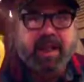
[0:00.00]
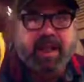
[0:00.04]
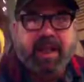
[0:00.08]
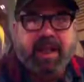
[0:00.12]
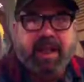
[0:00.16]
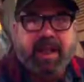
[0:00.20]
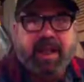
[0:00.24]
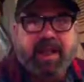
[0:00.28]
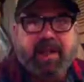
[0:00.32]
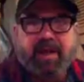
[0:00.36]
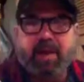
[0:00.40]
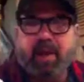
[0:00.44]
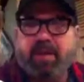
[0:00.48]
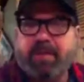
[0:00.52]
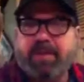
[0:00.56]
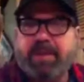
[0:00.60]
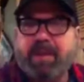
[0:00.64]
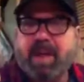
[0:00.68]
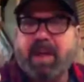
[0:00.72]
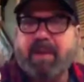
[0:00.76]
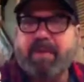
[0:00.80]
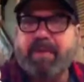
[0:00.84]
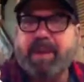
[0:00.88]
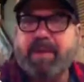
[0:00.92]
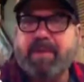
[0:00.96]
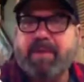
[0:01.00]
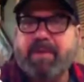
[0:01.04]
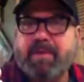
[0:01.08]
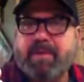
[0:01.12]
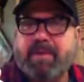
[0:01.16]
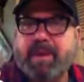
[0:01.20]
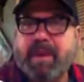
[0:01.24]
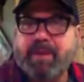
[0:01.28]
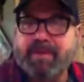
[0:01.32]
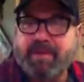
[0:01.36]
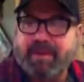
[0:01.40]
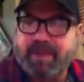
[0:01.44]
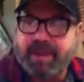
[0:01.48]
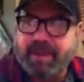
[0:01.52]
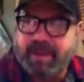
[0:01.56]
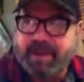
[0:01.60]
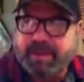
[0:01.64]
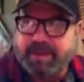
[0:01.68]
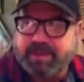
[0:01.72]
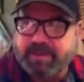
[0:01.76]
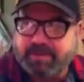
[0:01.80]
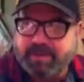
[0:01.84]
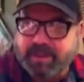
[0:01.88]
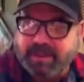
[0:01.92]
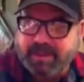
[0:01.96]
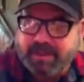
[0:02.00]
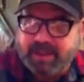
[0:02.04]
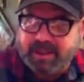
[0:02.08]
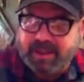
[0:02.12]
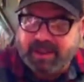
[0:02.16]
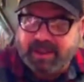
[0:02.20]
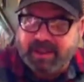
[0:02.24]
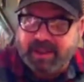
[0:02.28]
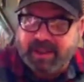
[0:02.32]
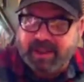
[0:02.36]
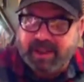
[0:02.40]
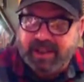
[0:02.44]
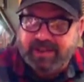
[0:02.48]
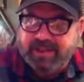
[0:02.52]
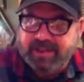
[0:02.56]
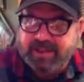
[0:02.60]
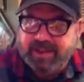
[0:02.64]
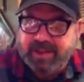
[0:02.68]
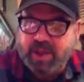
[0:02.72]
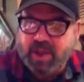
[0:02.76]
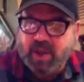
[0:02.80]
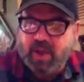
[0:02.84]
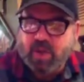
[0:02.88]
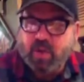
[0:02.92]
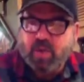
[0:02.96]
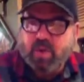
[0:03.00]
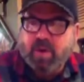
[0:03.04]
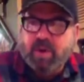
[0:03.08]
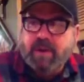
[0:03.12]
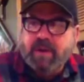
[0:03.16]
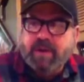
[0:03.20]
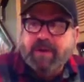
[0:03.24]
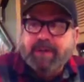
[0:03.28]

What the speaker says: And I don't know if a lot of people remember this, but these are the old